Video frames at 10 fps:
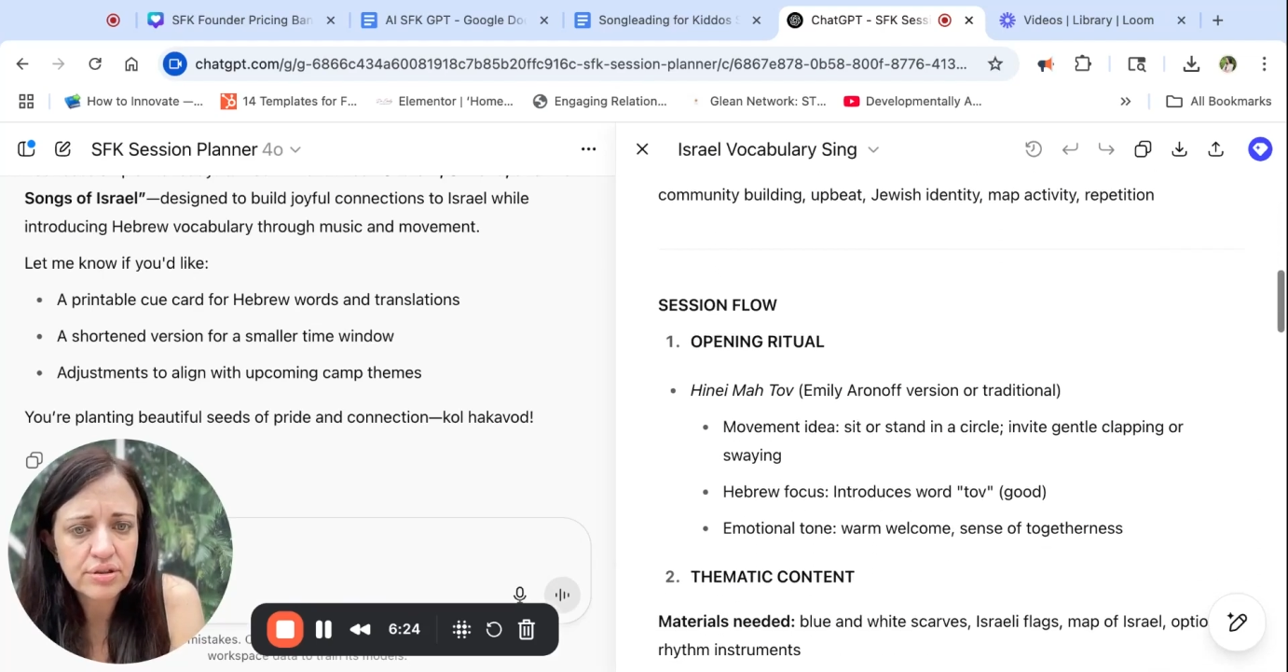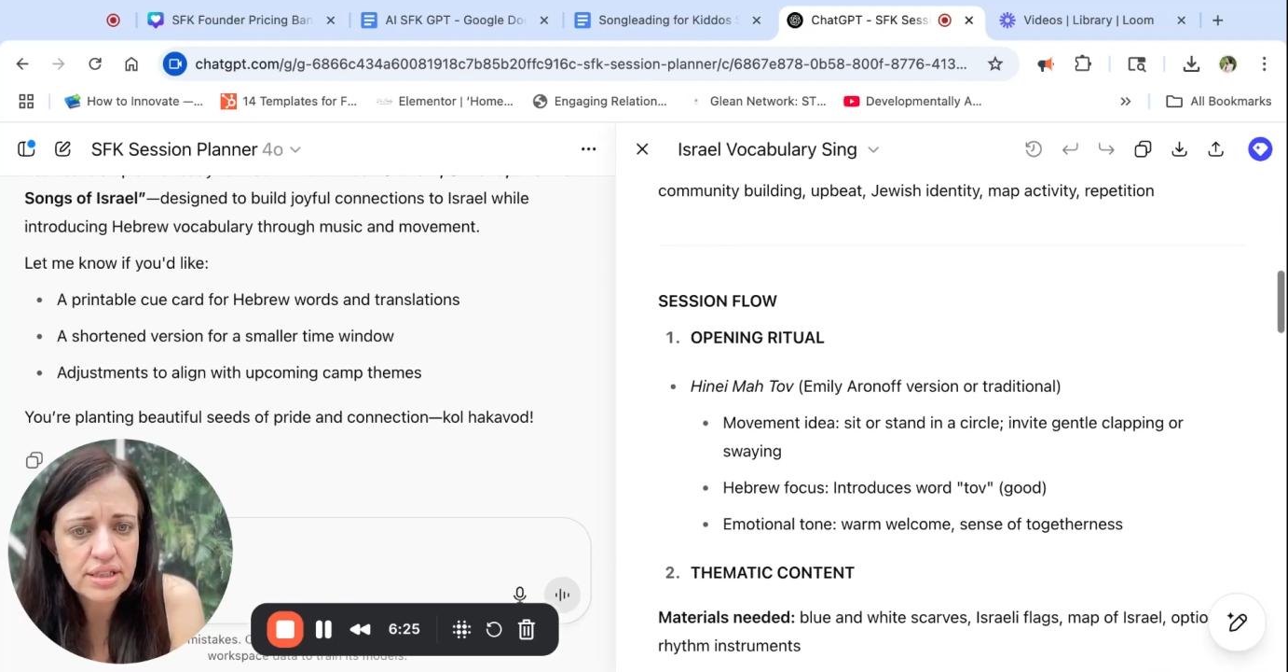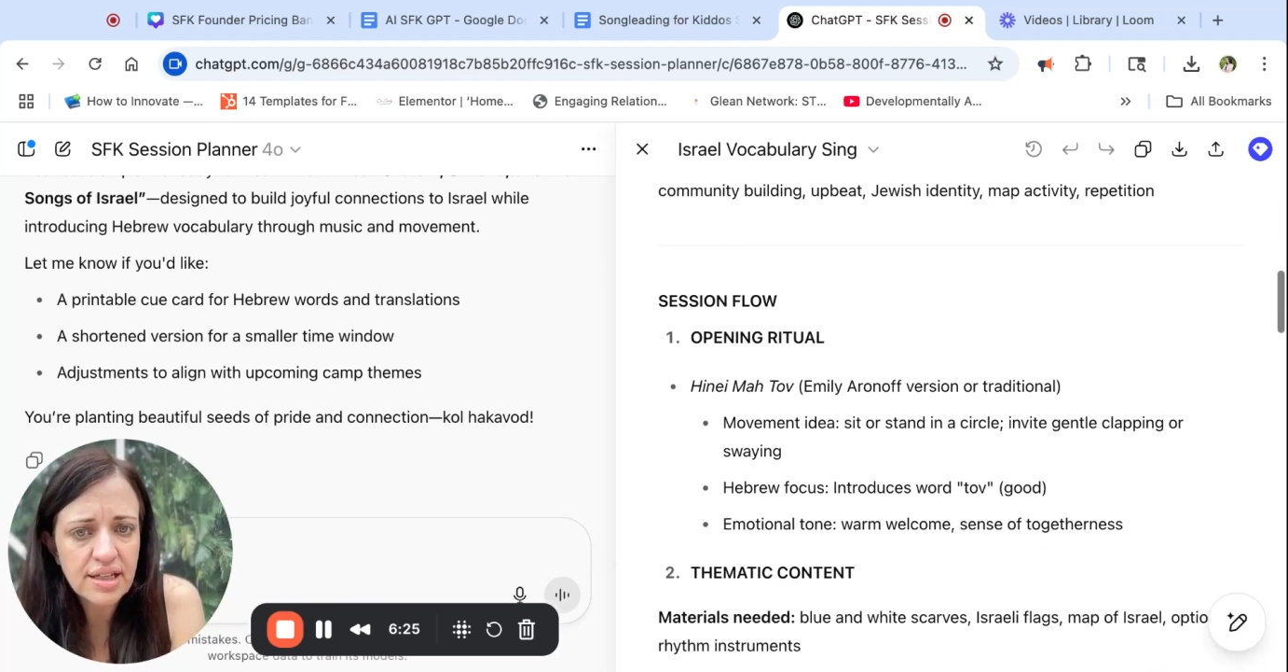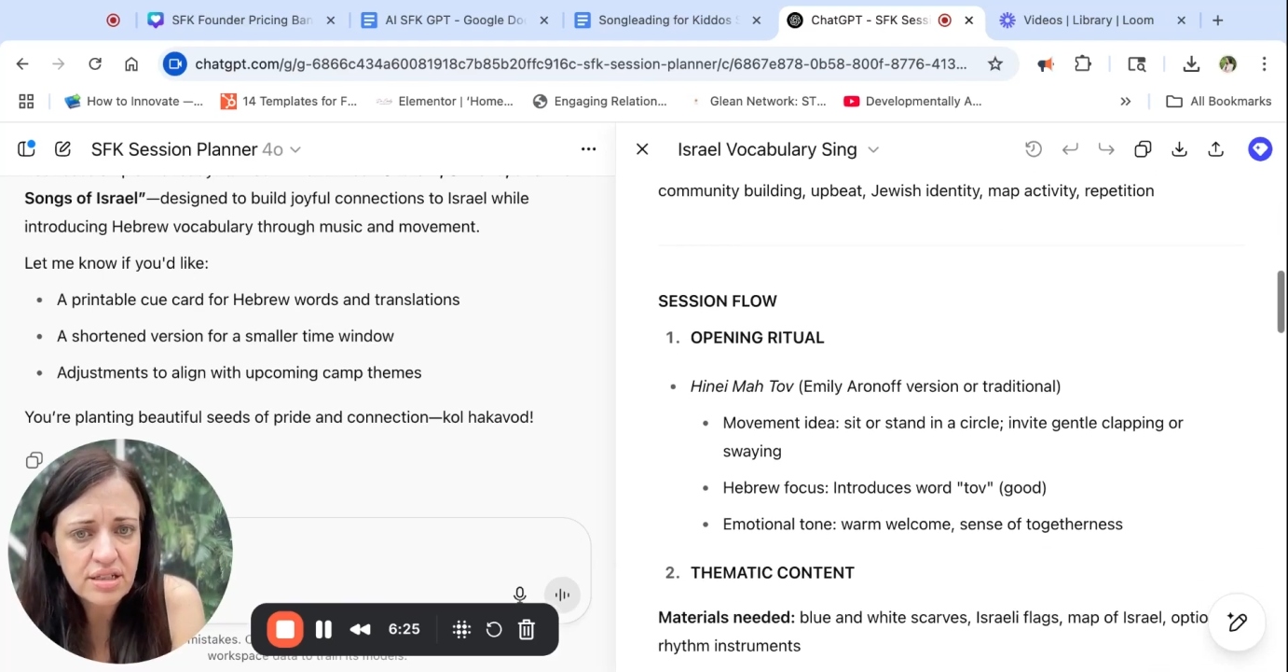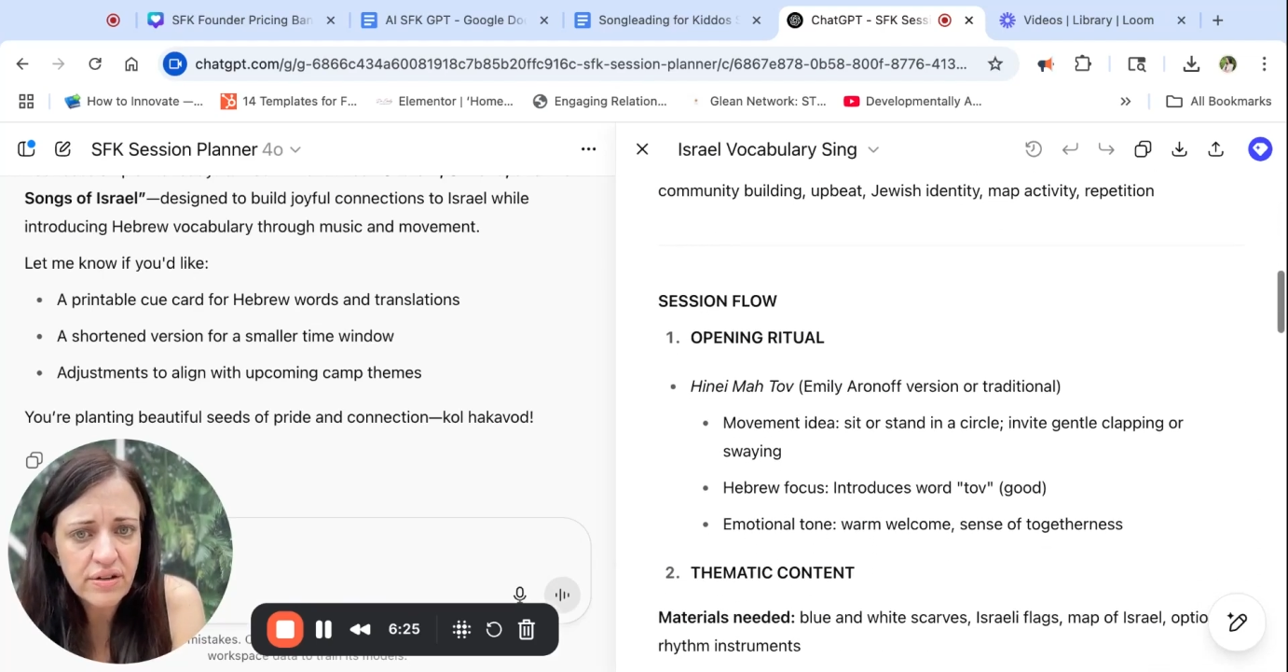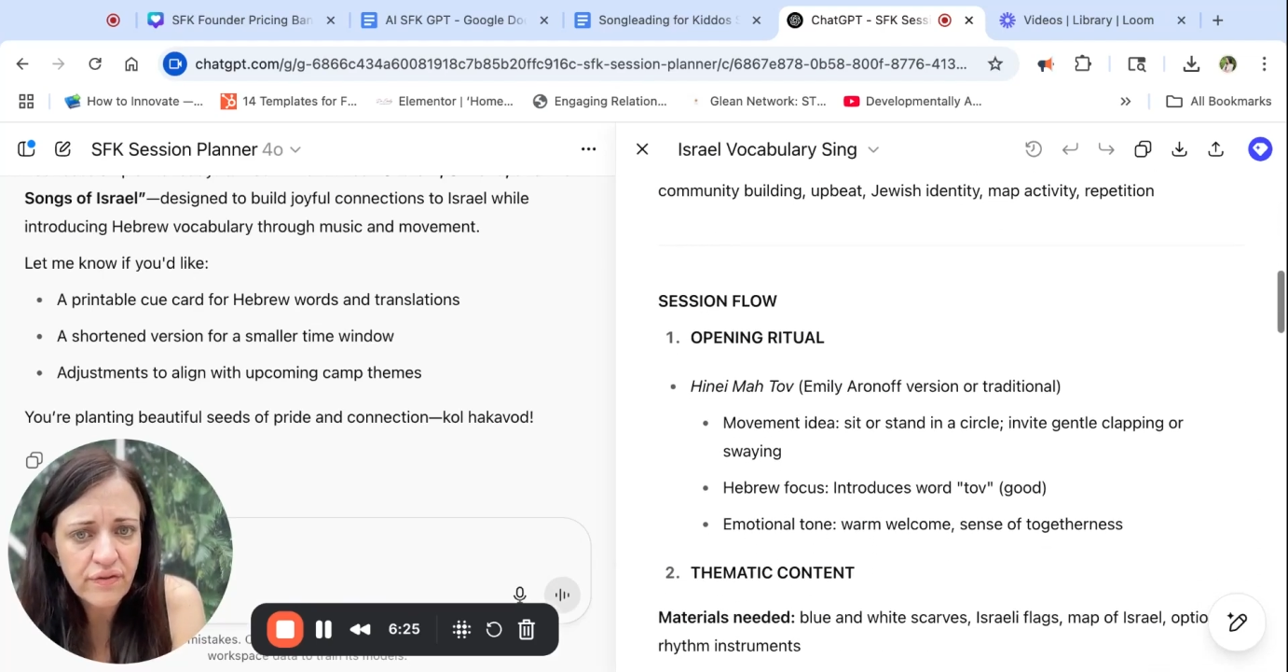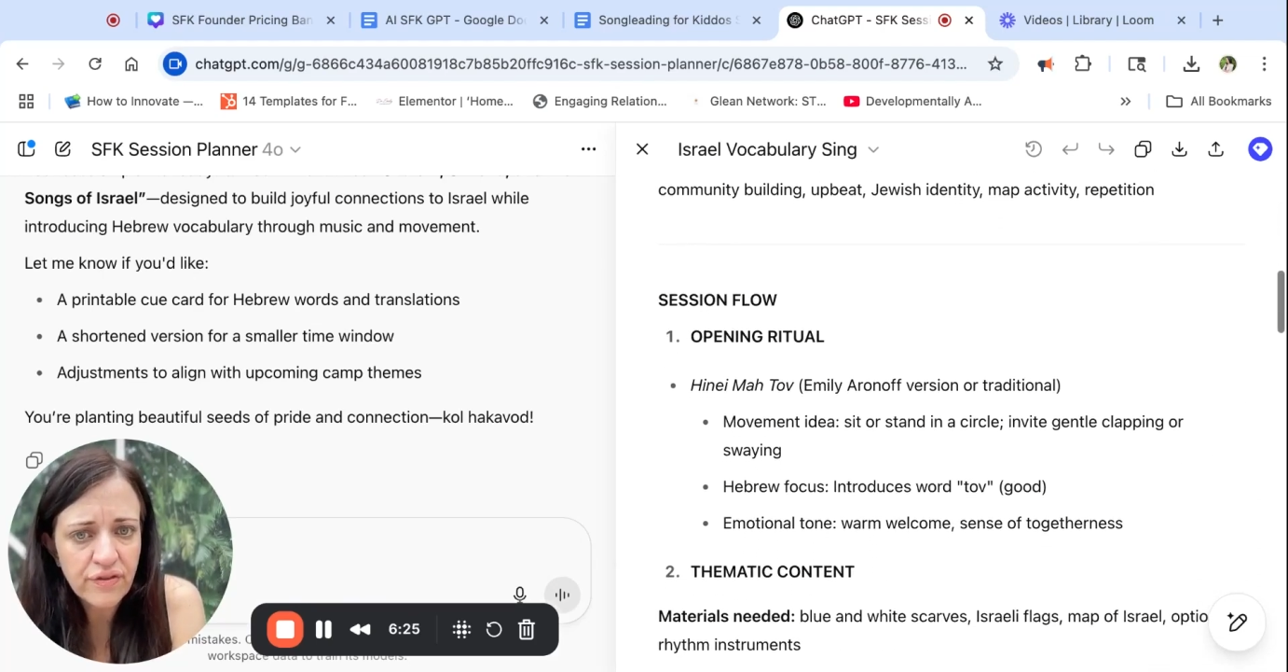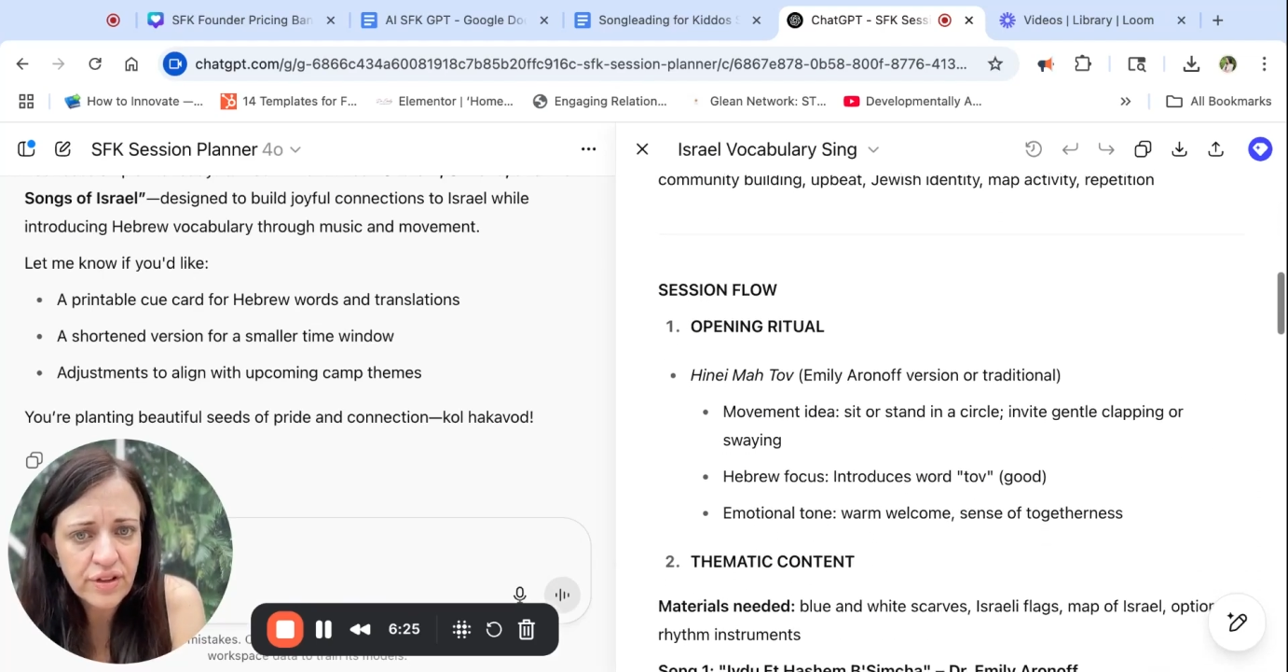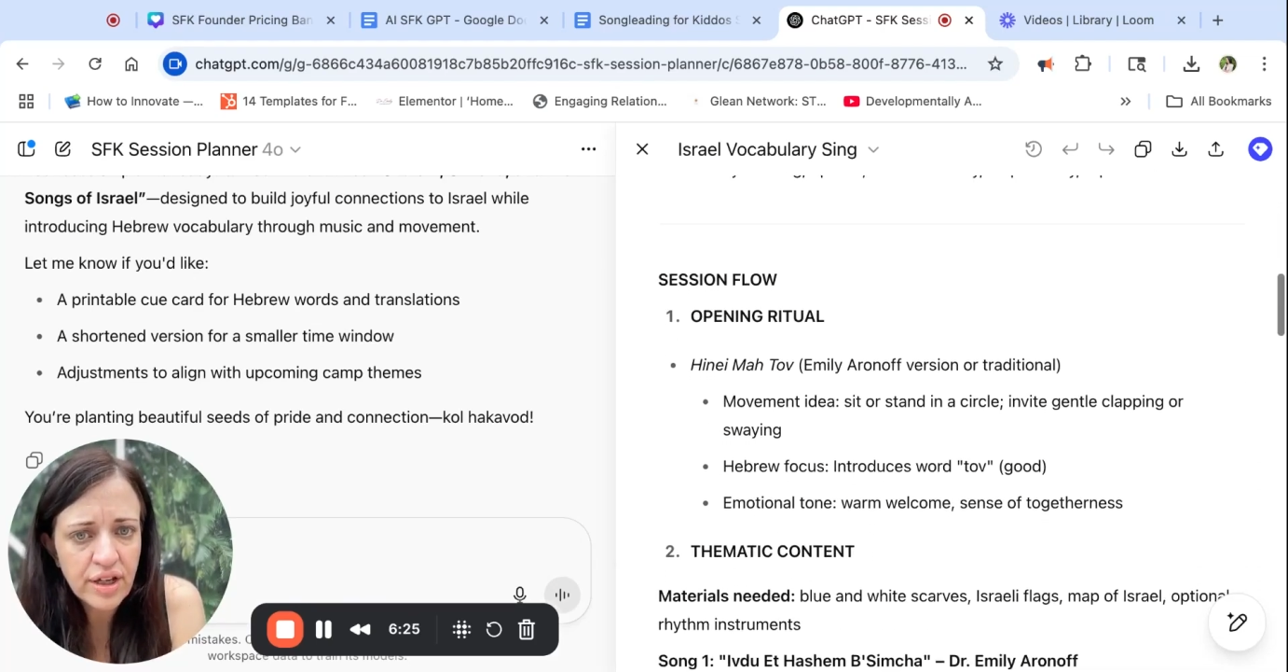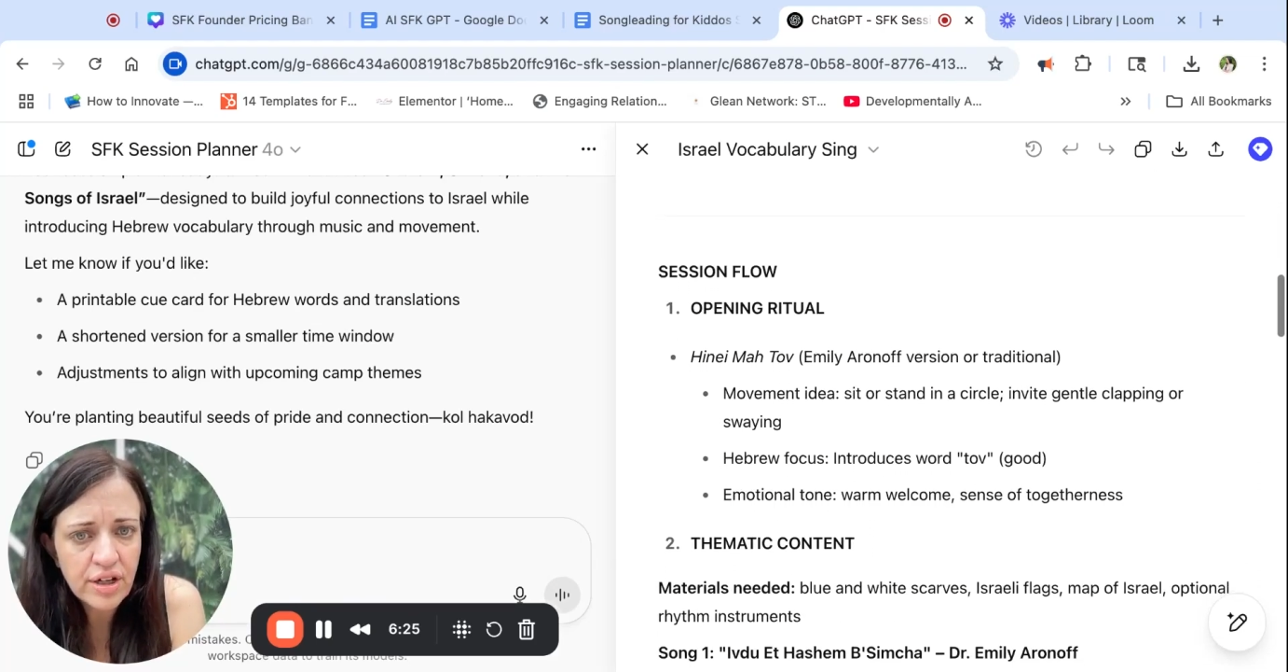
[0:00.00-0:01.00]
the session
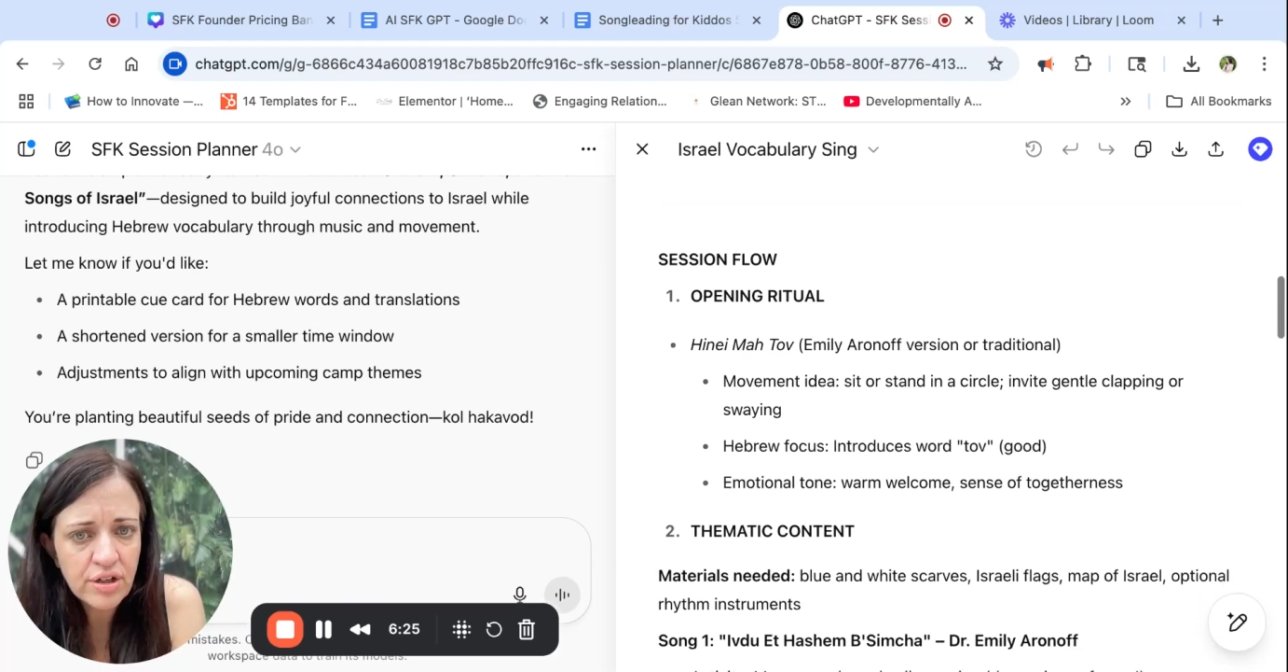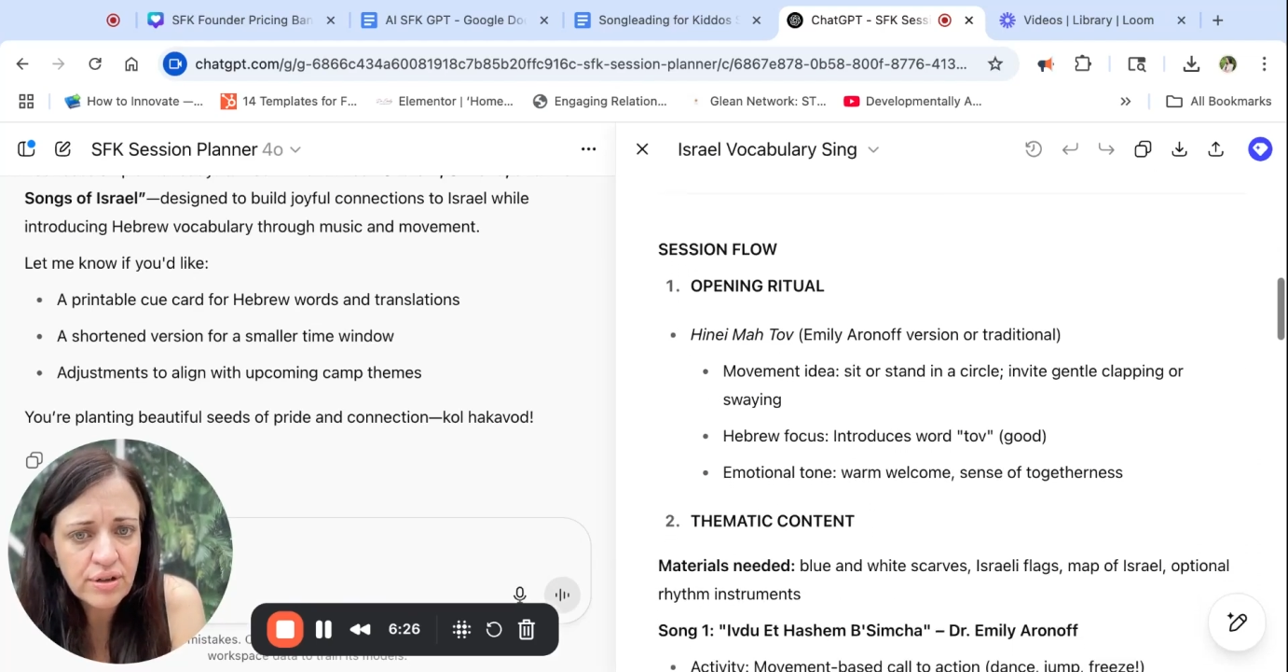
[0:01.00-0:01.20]
flow.